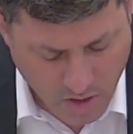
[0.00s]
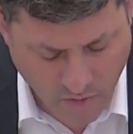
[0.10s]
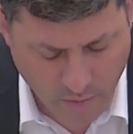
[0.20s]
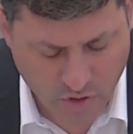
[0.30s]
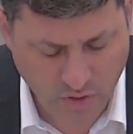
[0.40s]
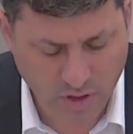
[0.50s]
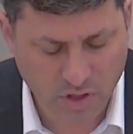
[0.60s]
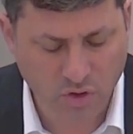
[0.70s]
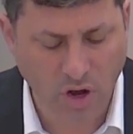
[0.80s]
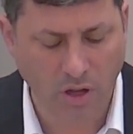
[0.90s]
B'mishvil
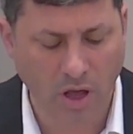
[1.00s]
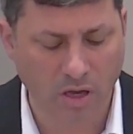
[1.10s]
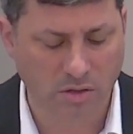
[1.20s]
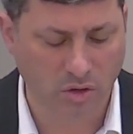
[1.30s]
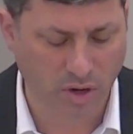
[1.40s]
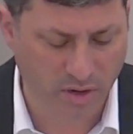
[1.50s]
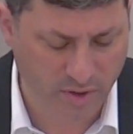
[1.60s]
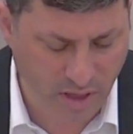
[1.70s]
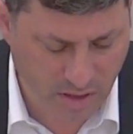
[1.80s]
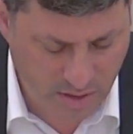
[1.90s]
Yisrael asur, and if he
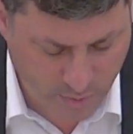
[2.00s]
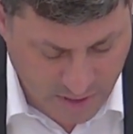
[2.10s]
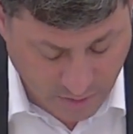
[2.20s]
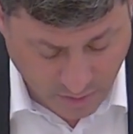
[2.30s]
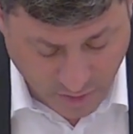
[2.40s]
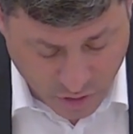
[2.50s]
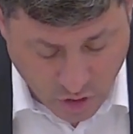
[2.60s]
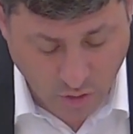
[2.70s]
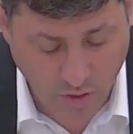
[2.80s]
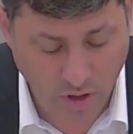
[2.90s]
does it specifically for the
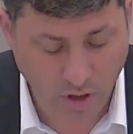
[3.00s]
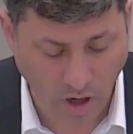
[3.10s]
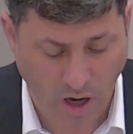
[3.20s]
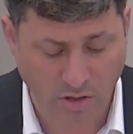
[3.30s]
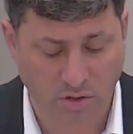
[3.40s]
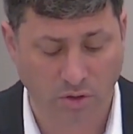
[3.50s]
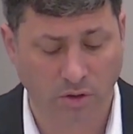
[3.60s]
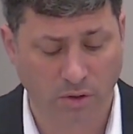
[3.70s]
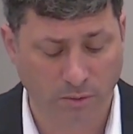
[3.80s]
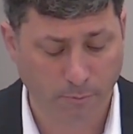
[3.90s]
Jew,
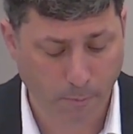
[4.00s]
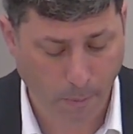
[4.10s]
asur.